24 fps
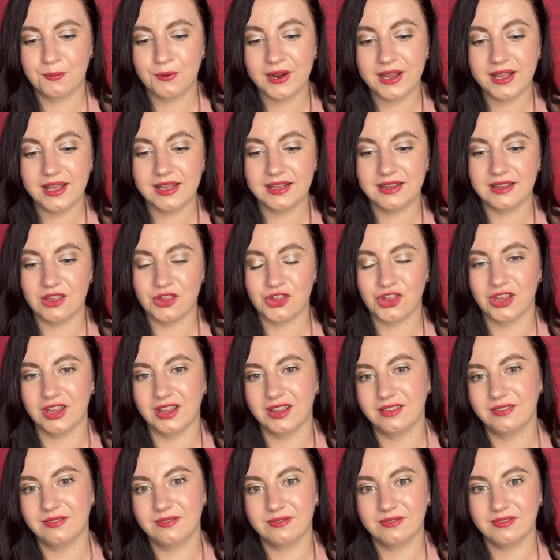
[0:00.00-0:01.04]

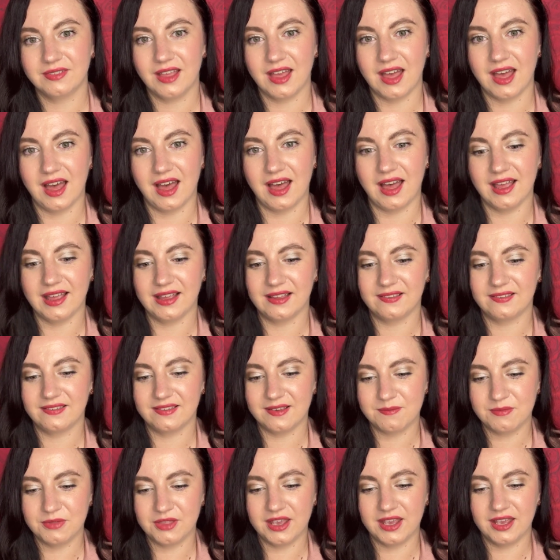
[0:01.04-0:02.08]
Precognition is
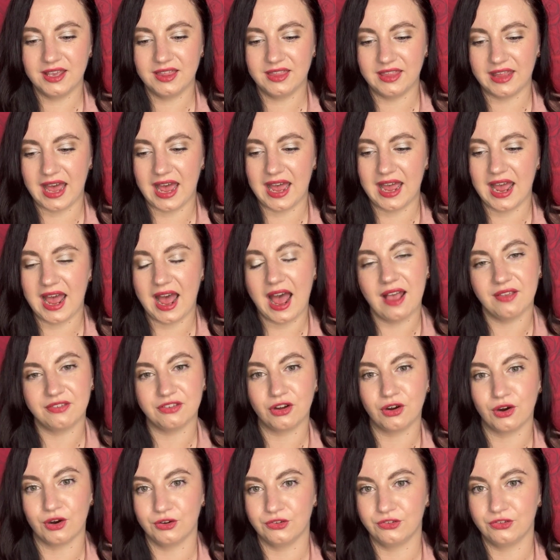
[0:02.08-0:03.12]
something that
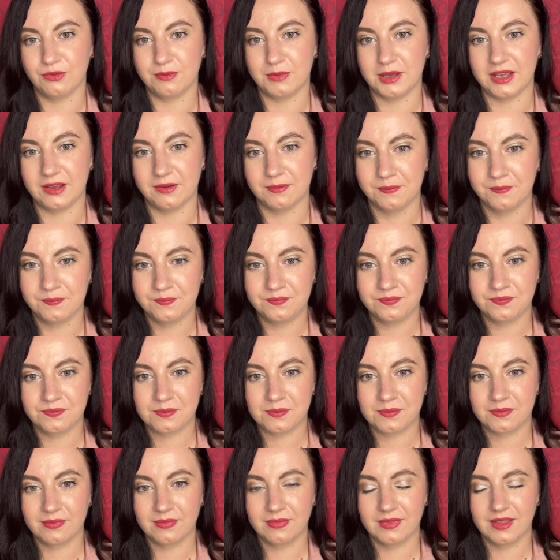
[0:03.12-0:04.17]
has occurred to me
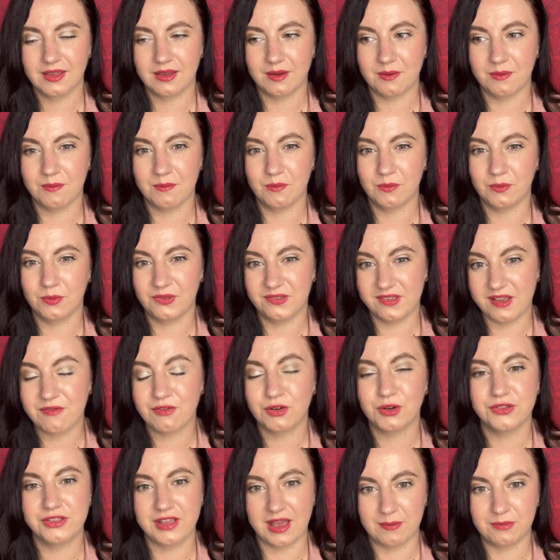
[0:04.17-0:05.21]

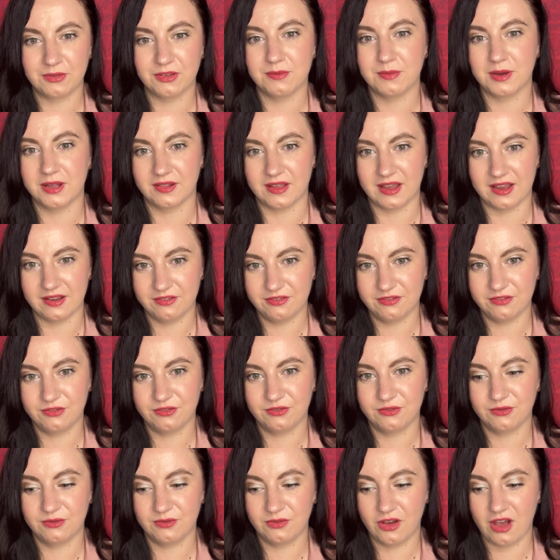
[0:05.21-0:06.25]
several times in my life.
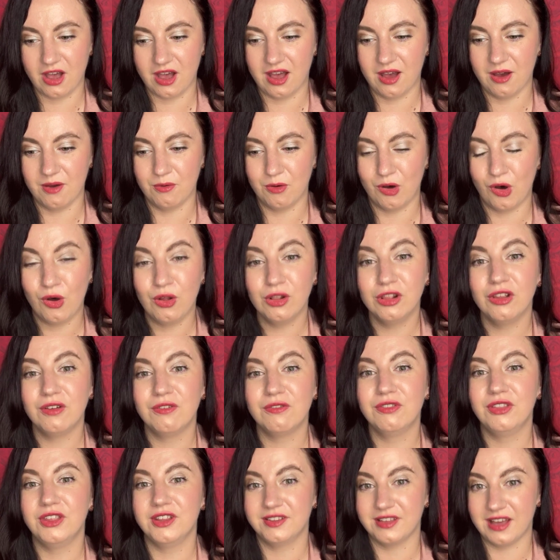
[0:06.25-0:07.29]

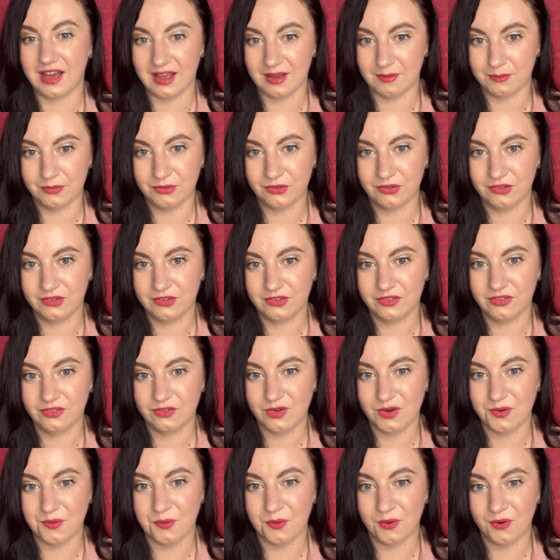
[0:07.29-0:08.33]
All of the times
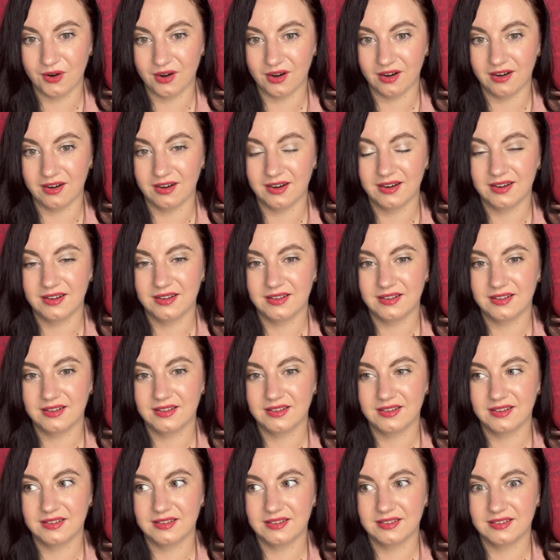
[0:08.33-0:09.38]
were
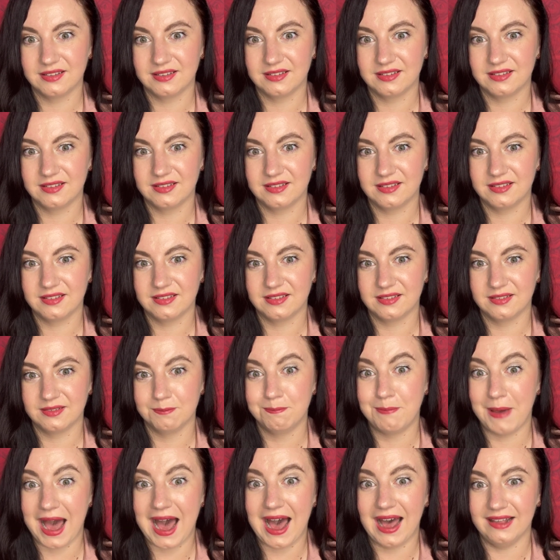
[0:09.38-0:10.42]

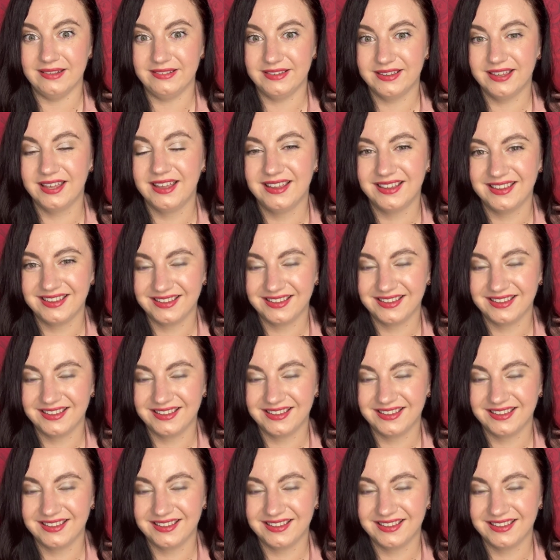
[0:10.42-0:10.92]
bad,